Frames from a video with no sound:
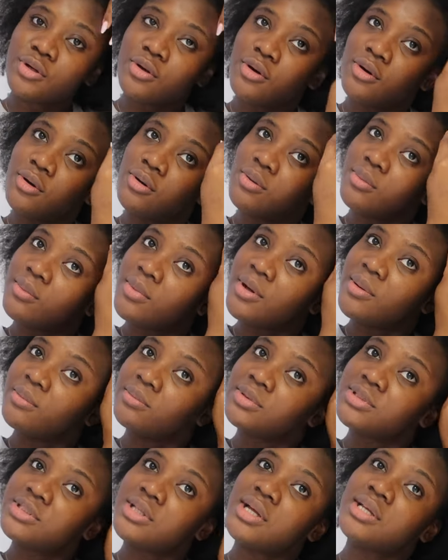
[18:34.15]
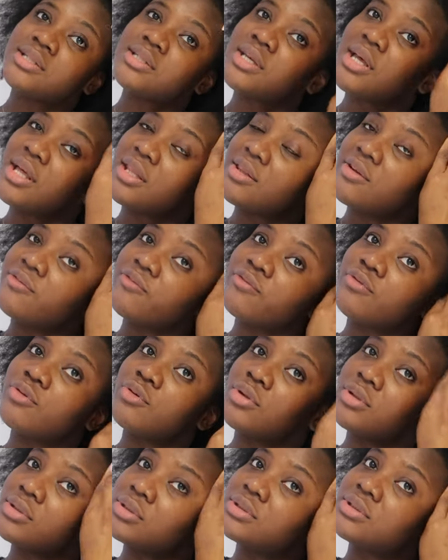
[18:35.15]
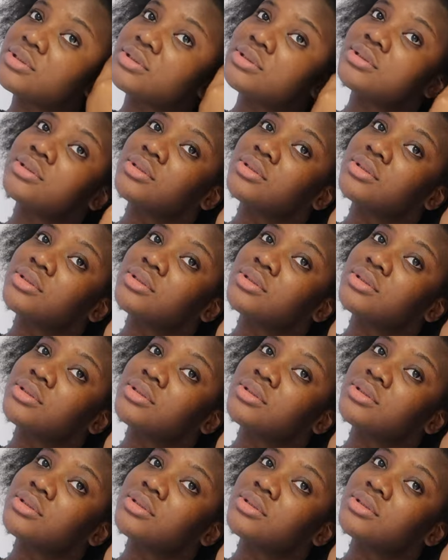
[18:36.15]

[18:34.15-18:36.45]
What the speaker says: all, but I'm starting at the front.